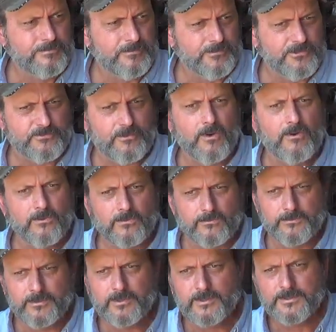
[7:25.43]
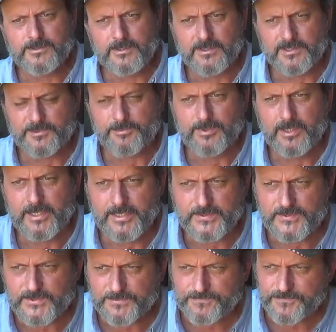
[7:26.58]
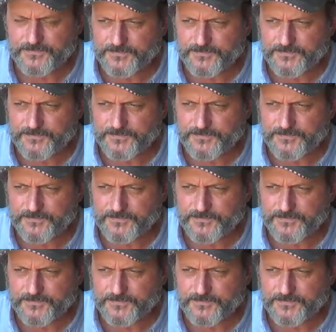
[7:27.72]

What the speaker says: thrown into this place,